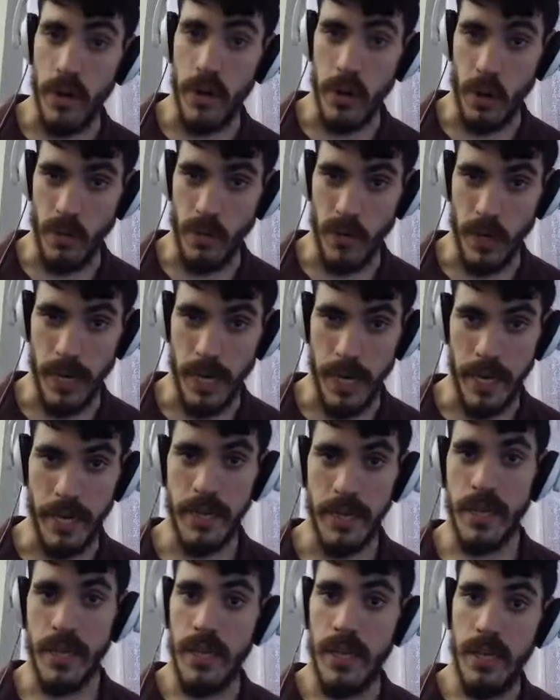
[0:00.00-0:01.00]
over again.
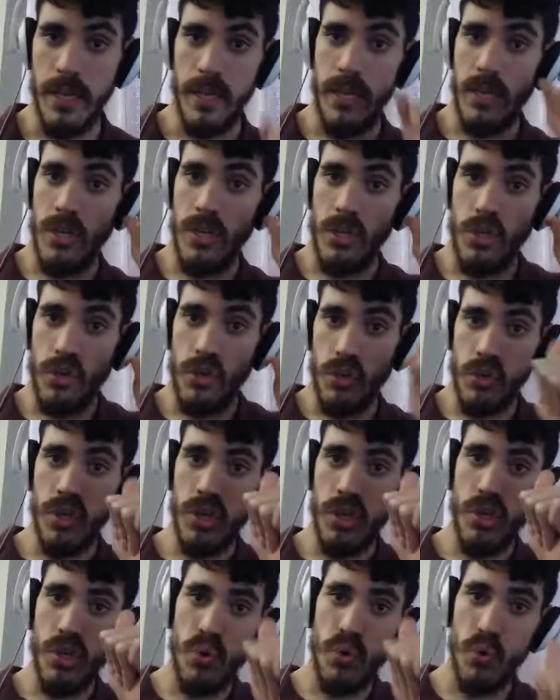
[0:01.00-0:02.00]

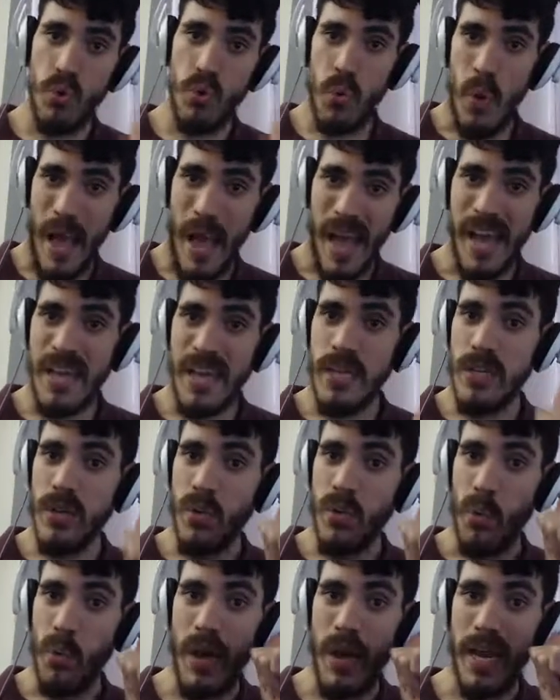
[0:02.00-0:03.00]
See you
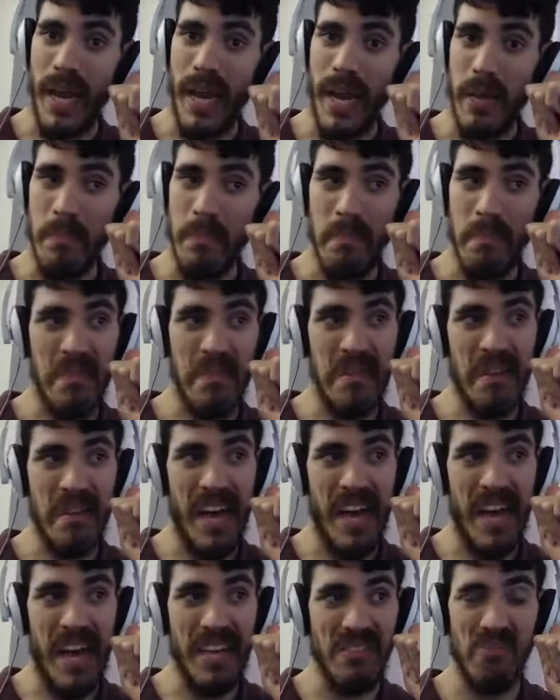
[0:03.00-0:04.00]
when I'm
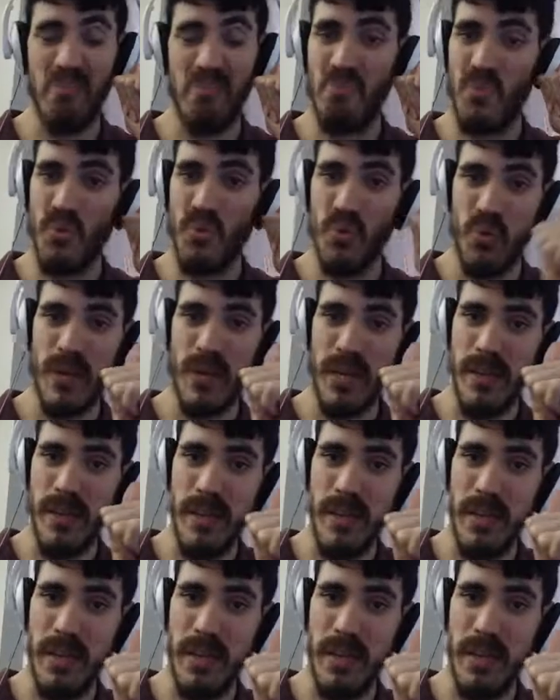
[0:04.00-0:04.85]
at 20